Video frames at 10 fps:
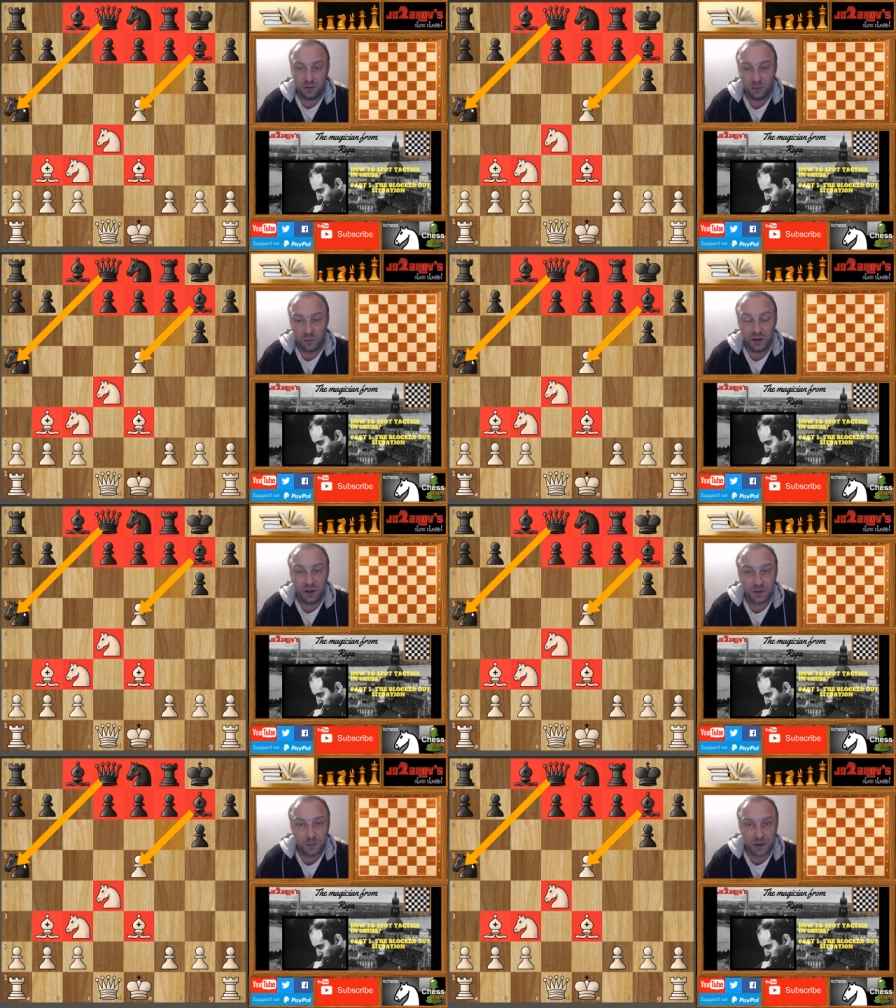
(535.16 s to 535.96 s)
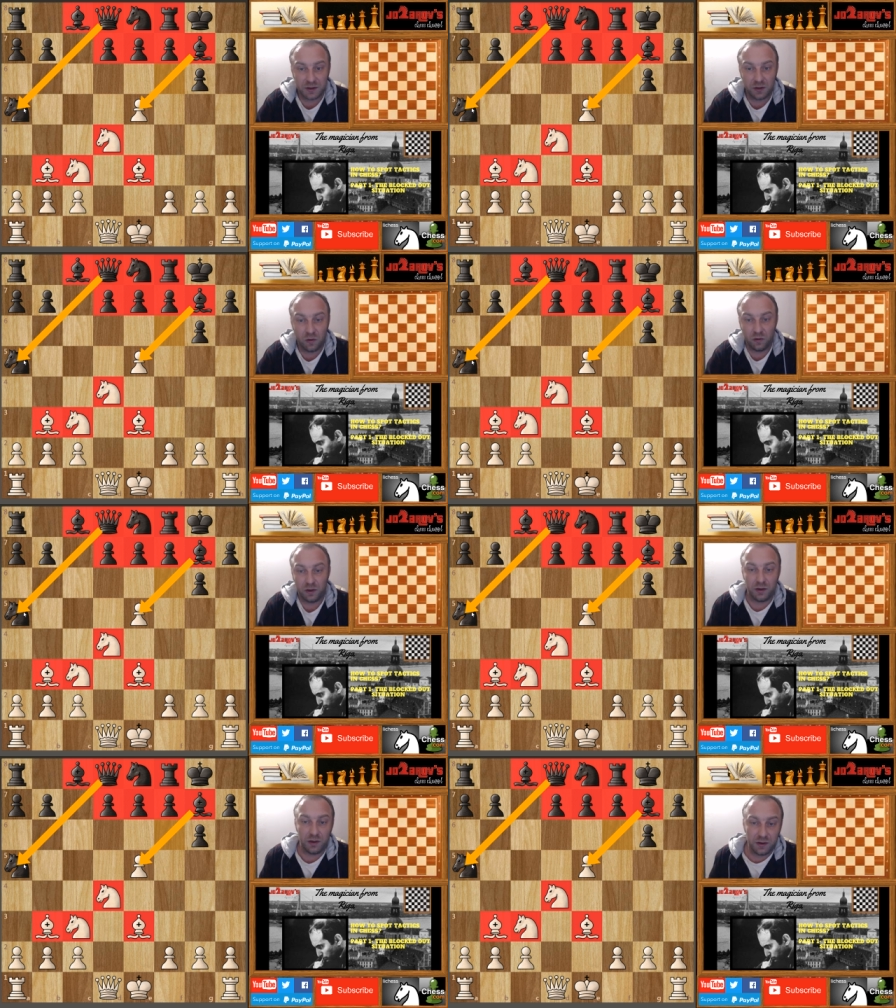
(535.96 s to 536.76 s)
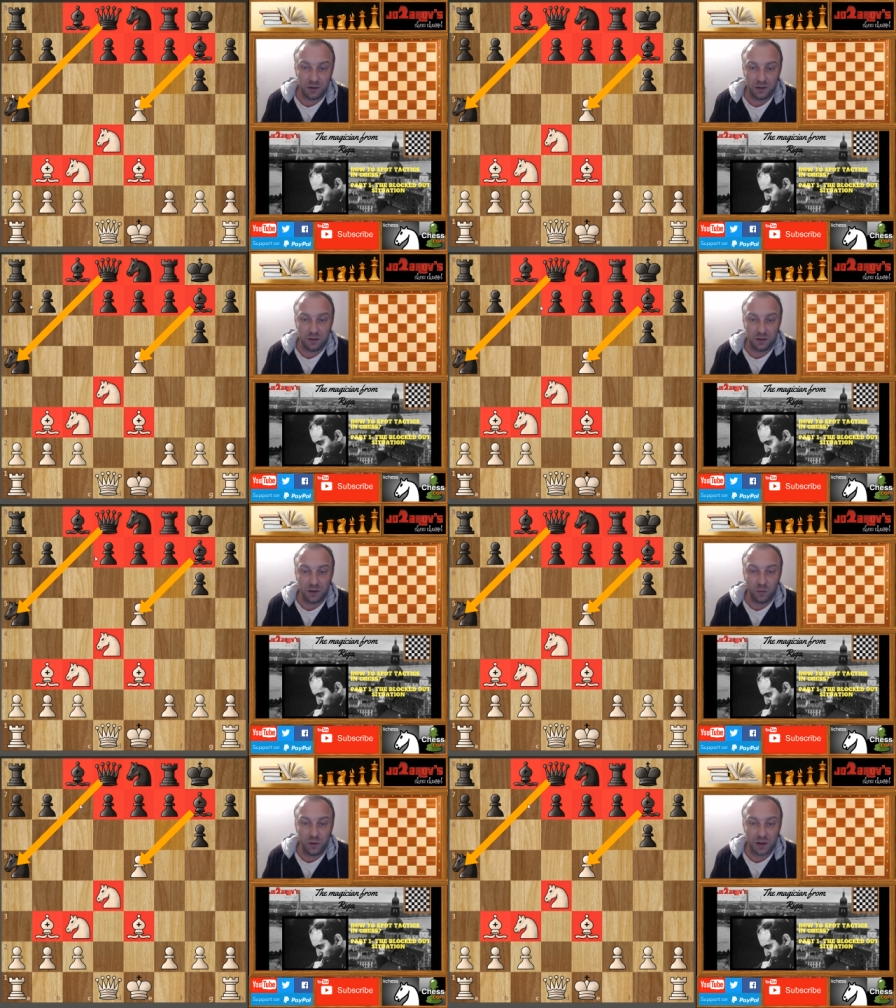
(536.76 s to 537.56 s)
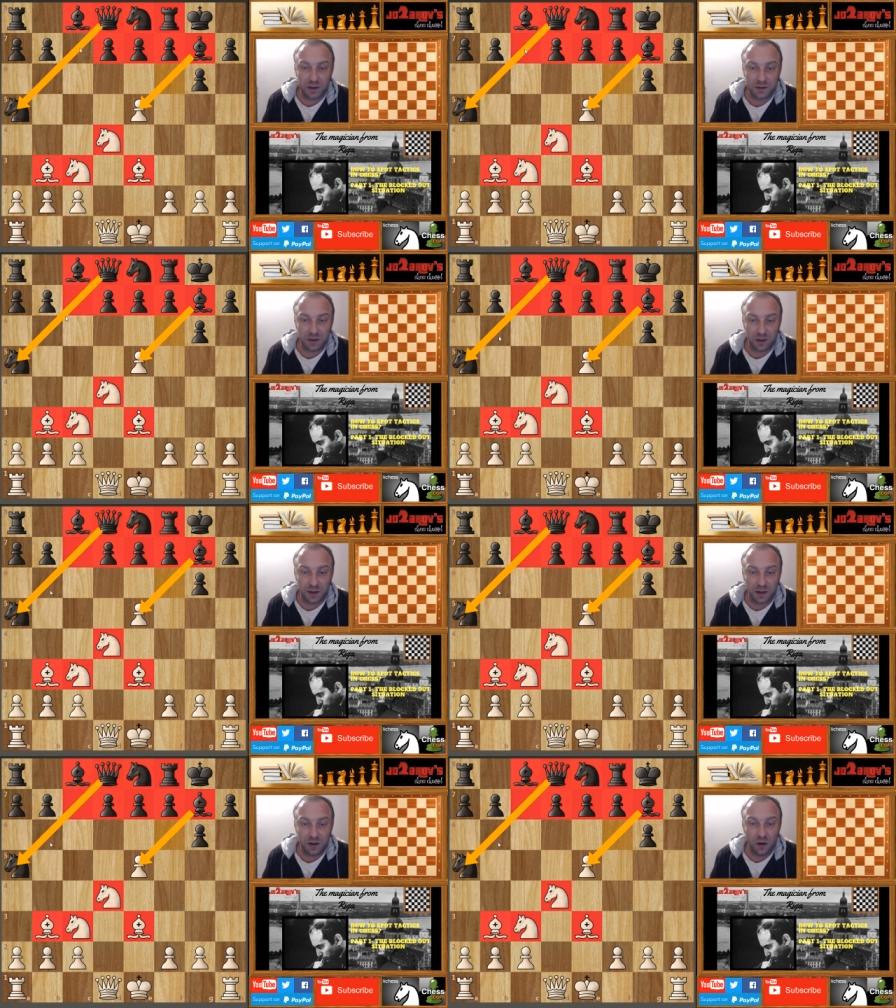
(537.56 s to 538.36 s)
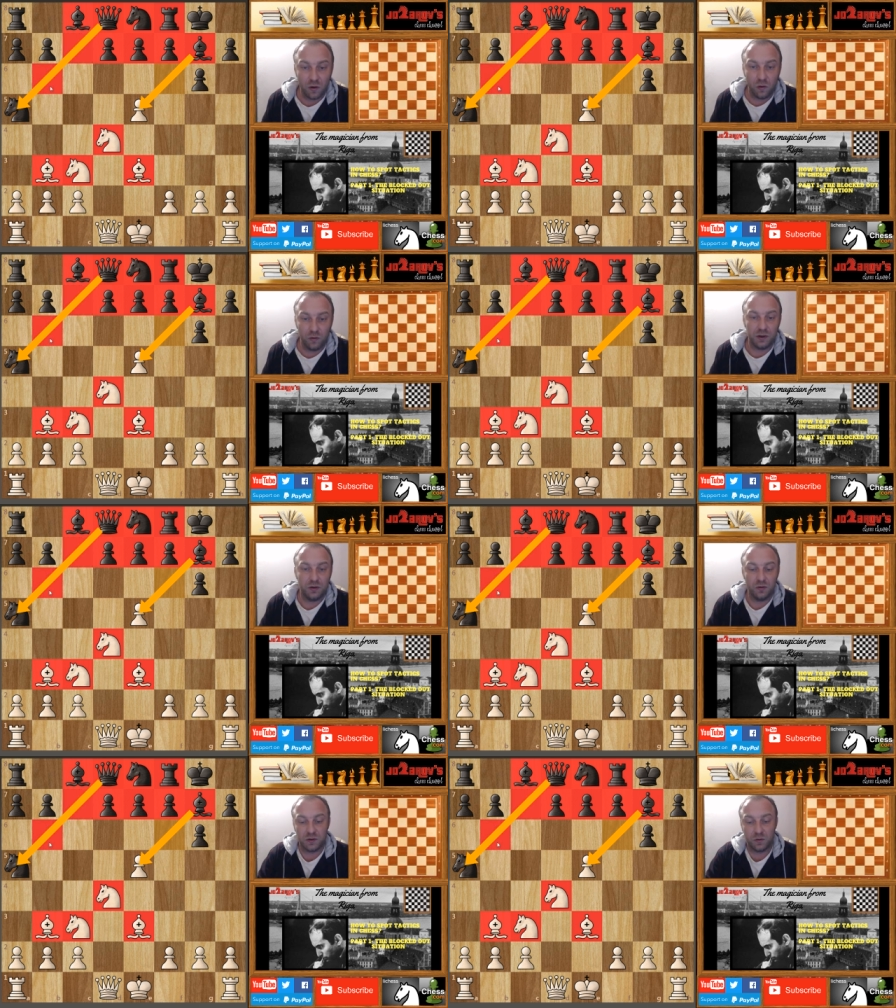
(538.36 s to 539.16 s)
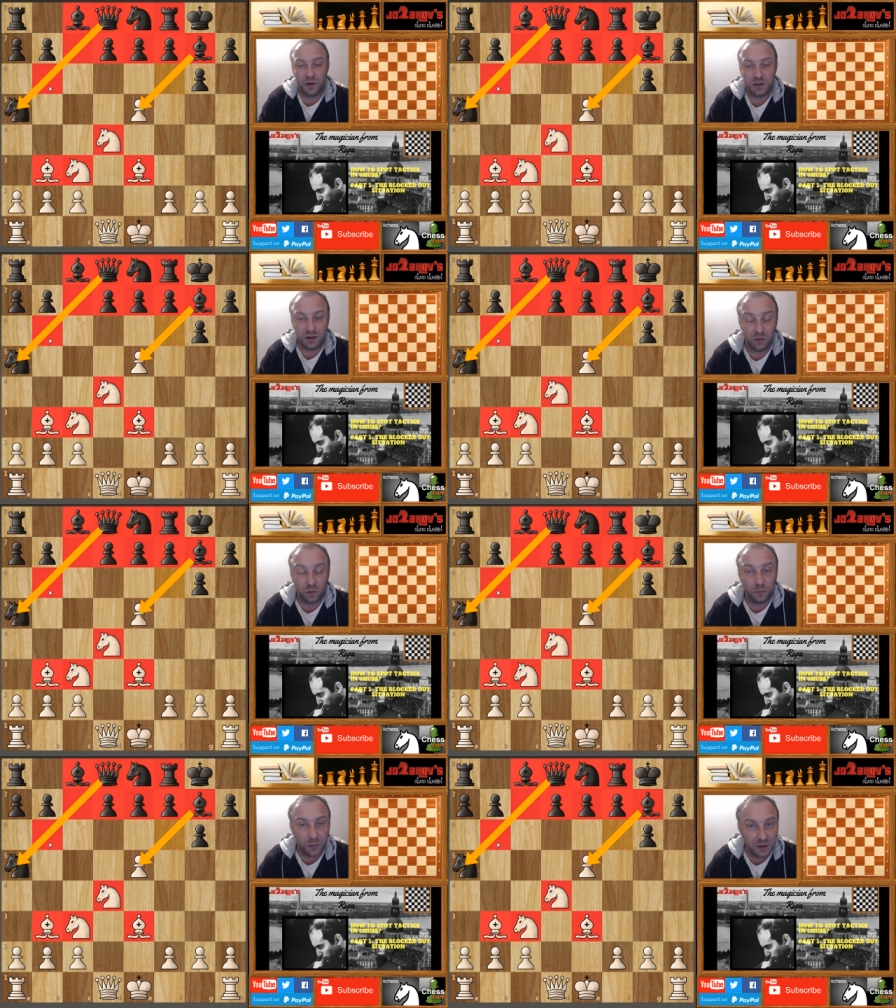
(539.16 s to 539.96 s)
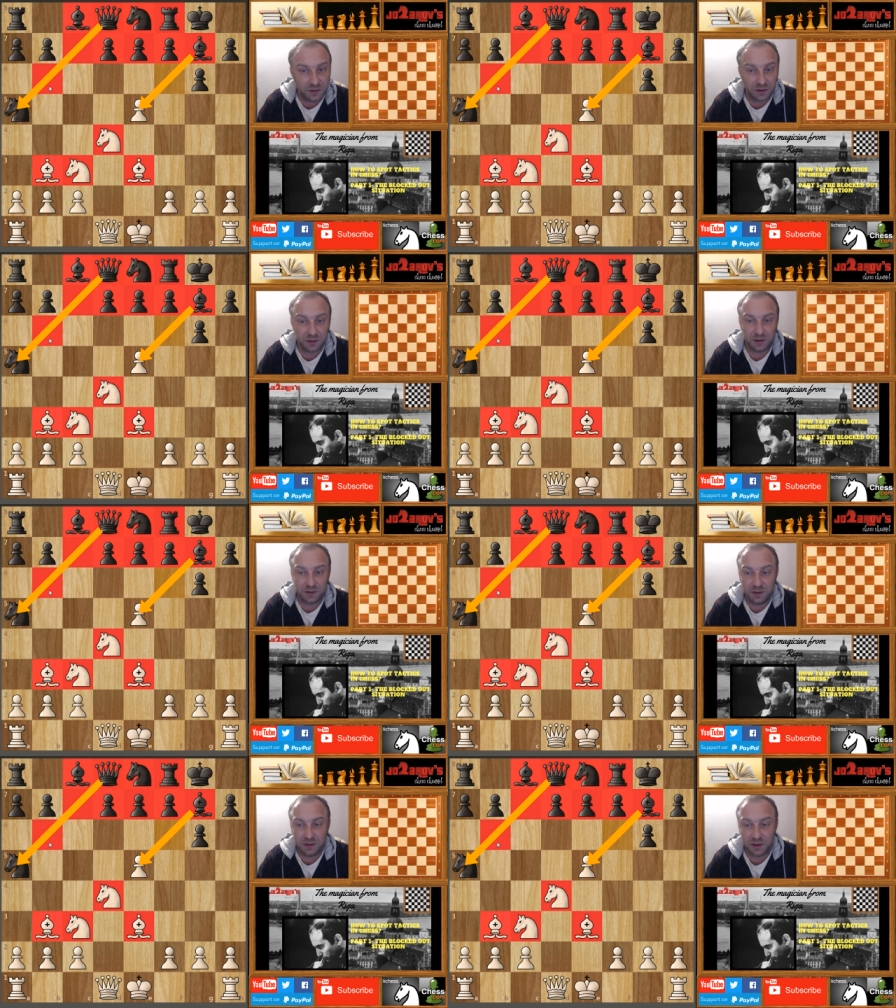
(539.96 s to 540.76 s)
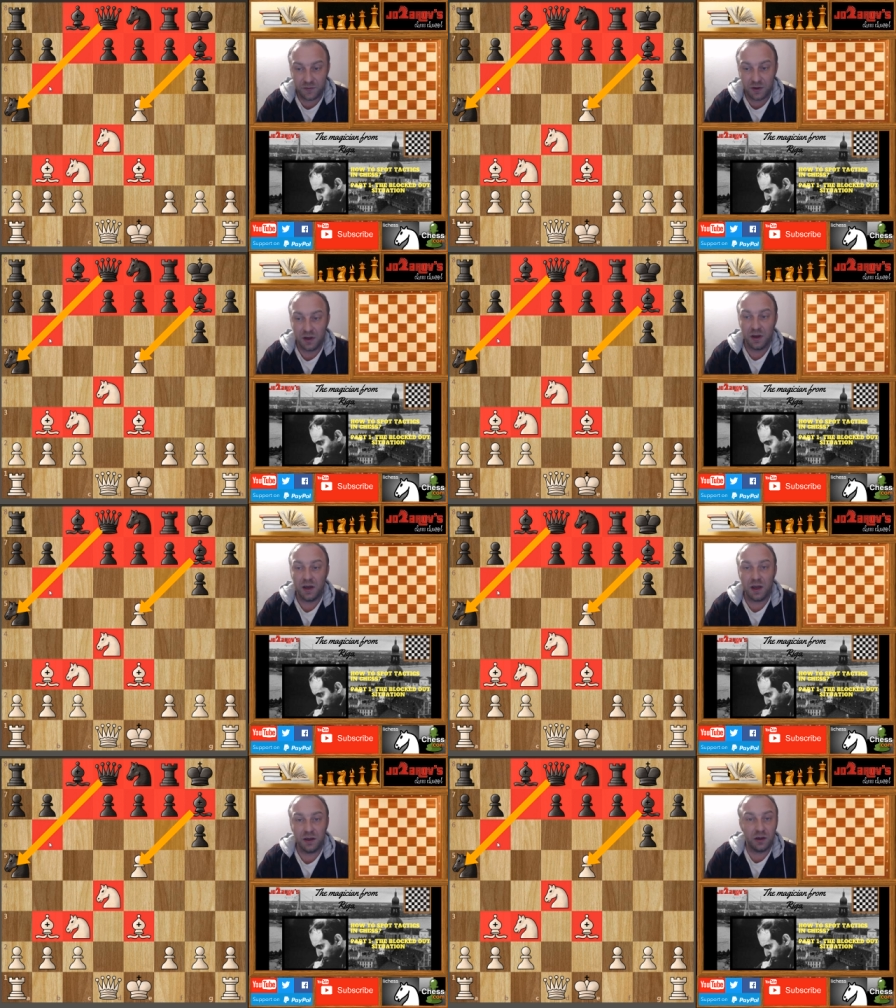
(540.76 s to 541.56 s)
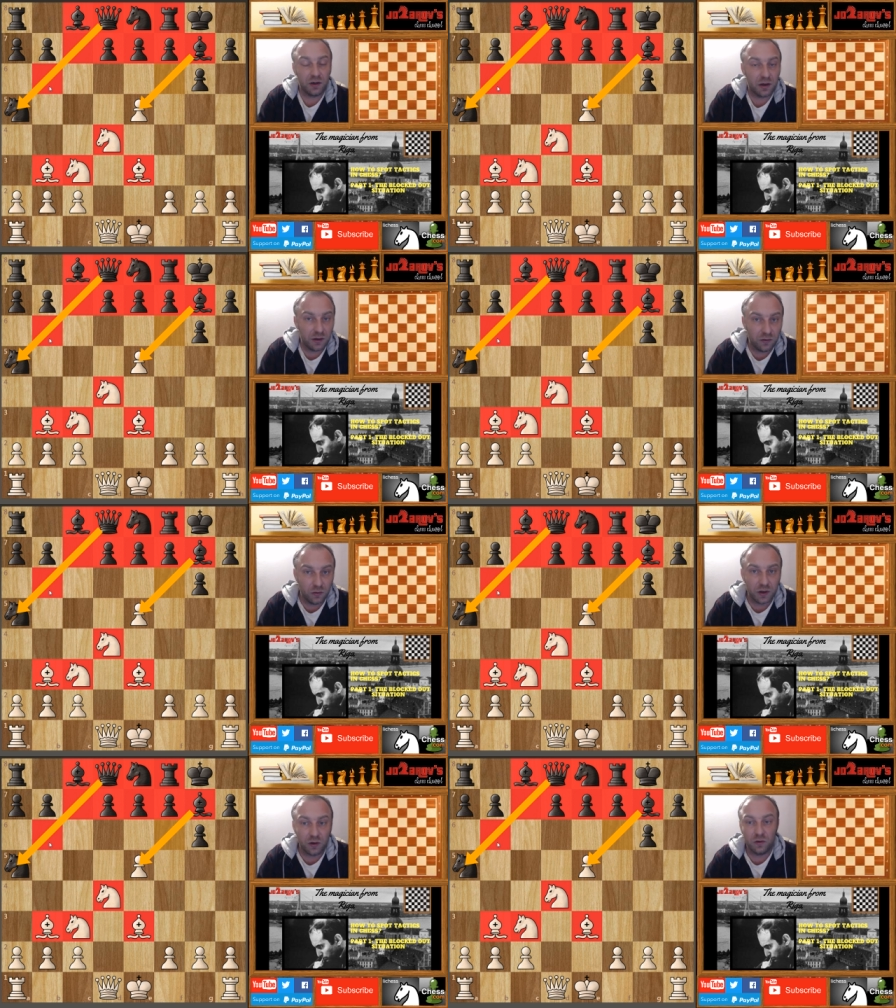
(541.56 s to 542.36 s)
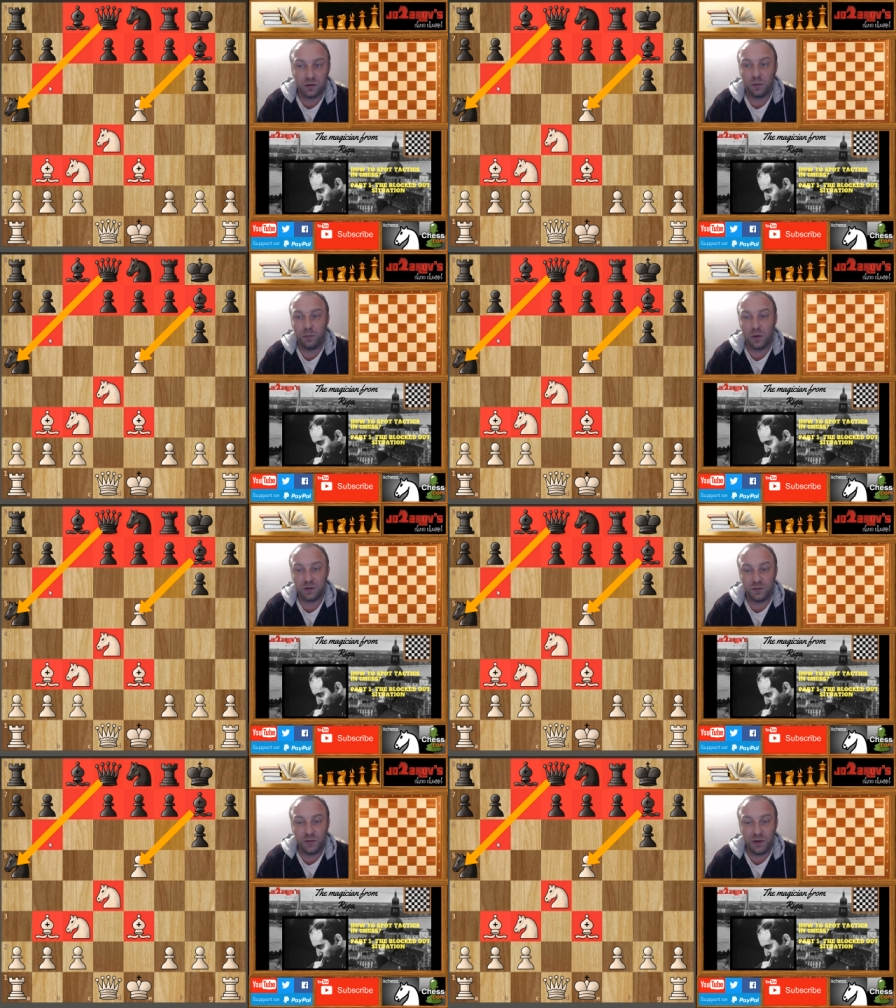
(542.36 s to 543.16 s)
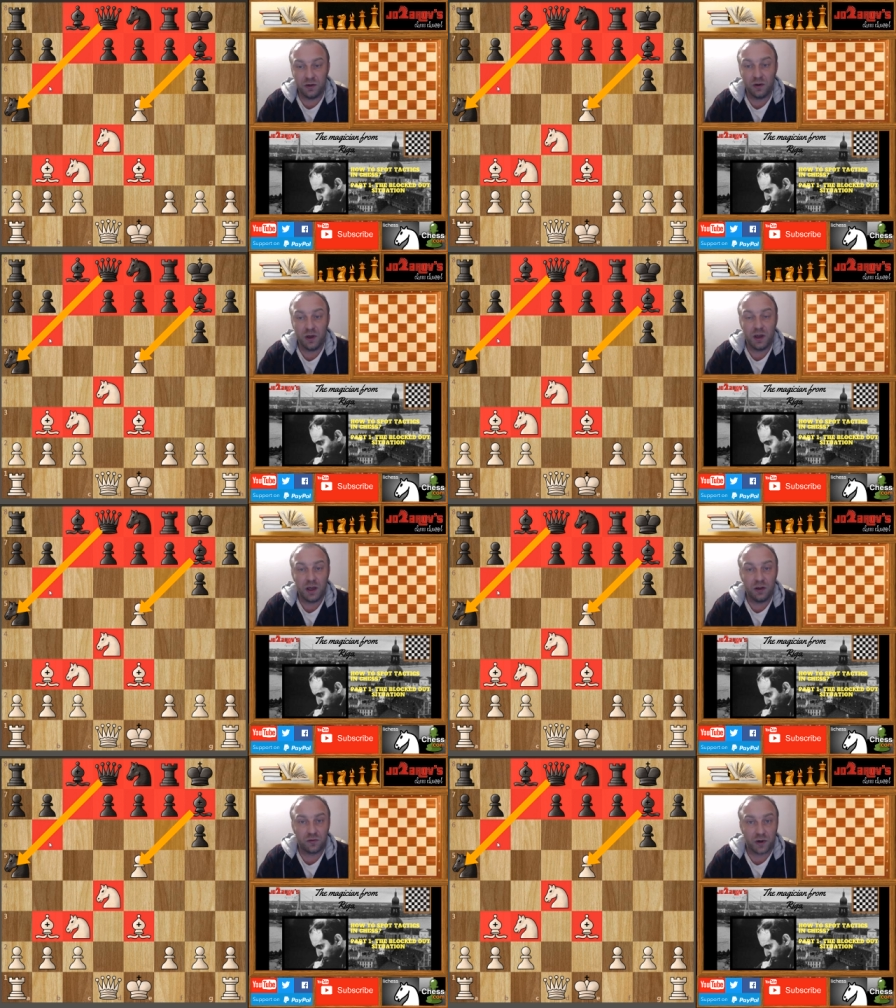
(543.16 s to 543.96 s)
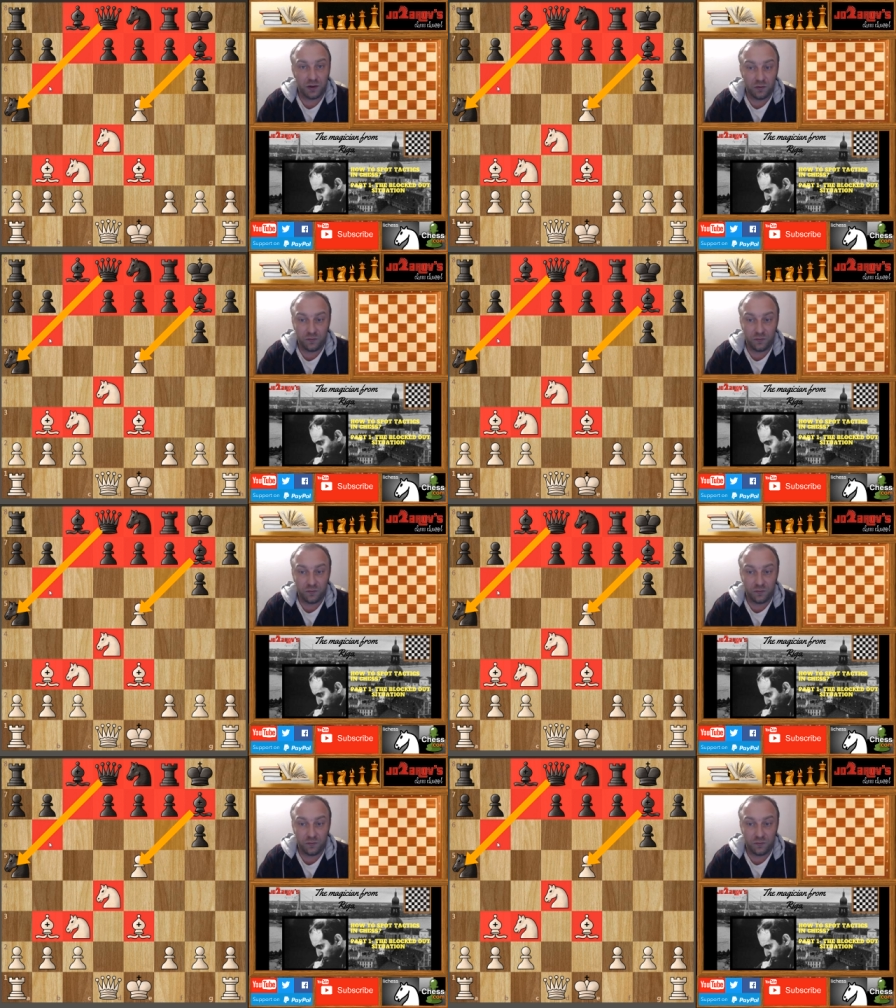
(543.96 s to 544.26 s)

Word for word: breathing space at all it the queen has again only two squares here on b6 and c7 and here can you can also pause the video and try to